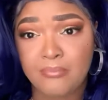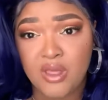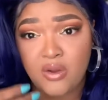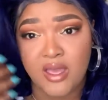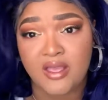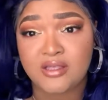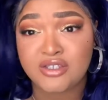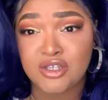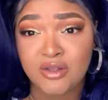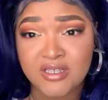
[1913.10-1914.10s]
Okay,
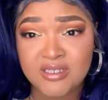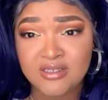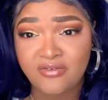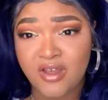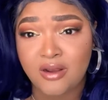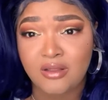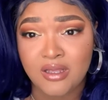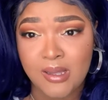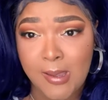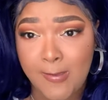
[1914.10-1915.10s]
so this is the final
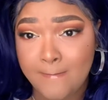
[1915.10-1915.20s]
look.